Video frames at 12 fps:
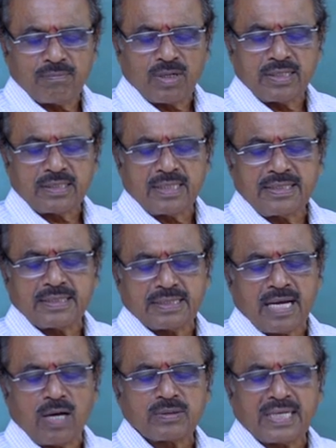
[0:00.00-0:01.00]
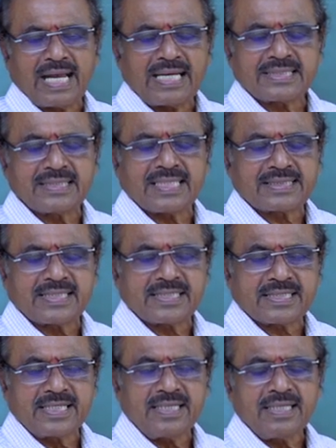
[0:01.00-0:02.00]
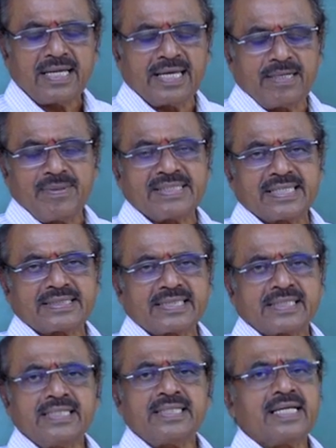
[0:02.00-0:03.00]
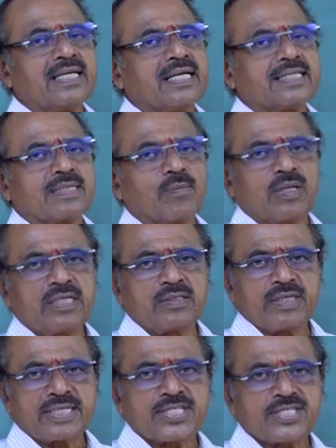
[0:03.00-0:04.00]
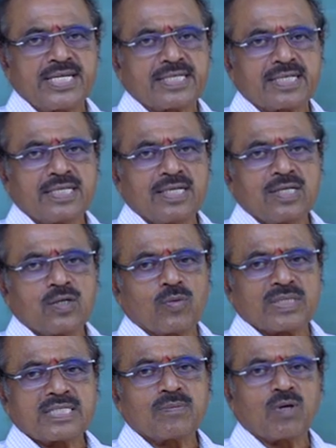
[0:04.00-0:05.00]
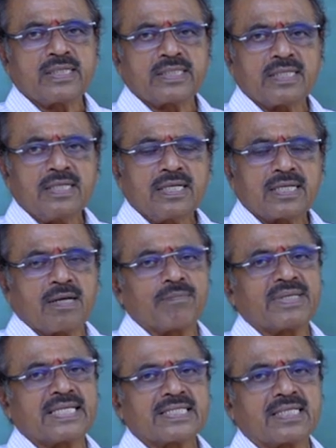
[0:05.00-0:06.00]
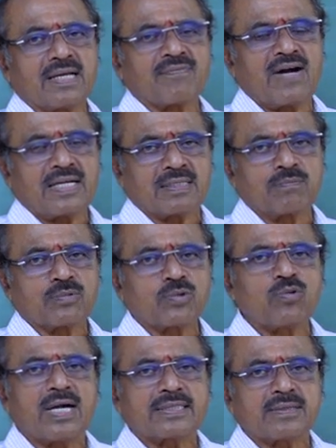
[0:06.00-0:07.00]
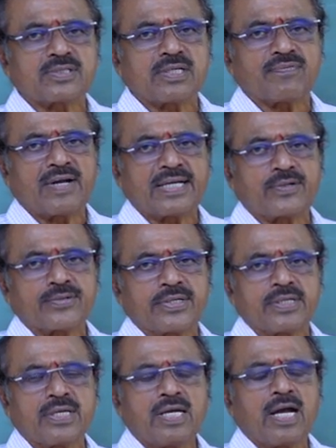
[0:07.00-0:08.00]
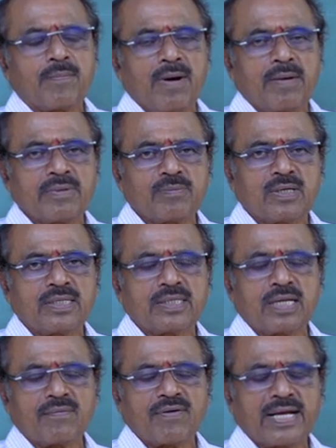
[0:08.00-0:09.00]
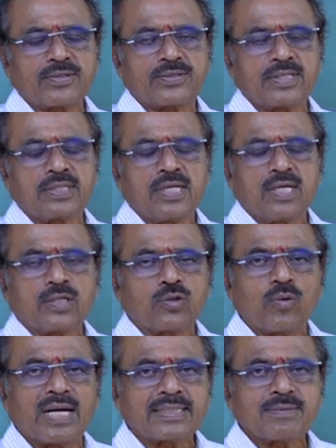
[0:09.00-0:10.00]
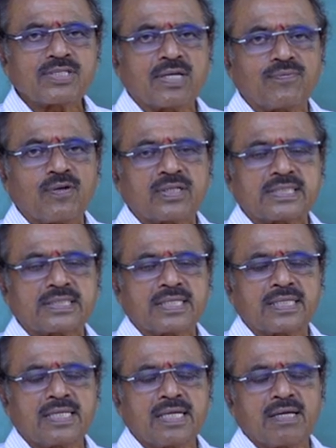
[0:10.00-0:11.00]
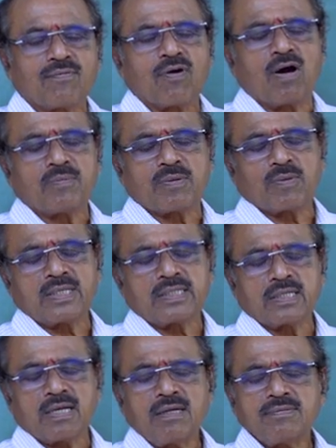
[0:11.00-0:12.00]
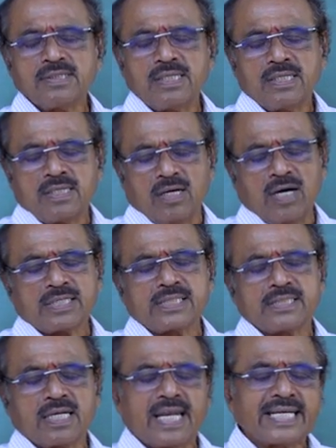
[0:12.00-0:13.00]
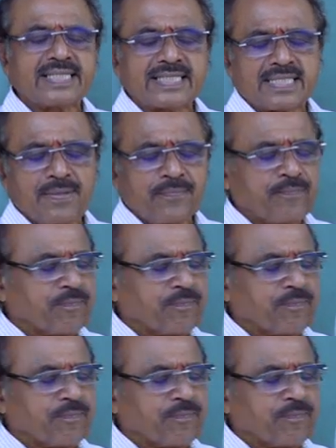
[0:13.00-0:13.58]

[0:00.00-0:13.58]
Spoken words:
molecule is, how the gas is existing, element is existing, is a molecular state. What is a molecule? Combination of atom. Two atoms of hydrogen form a molecule of hydrogen. Two atoms of oxygen form a molecule of oxygen, like this.